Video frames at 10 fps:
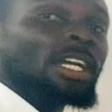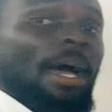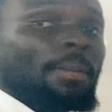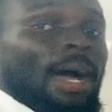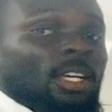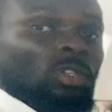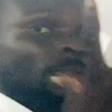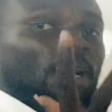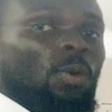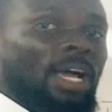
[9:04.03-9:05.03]
number is
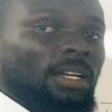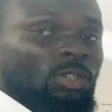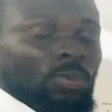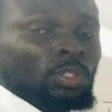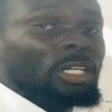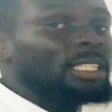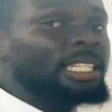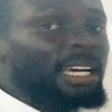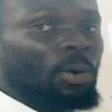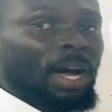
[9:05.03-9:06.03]
over 1. So we don't
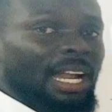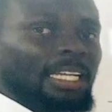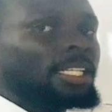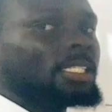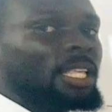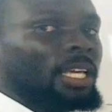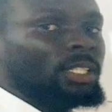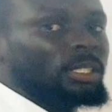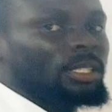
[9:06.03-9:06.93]
need the 1 at this stage.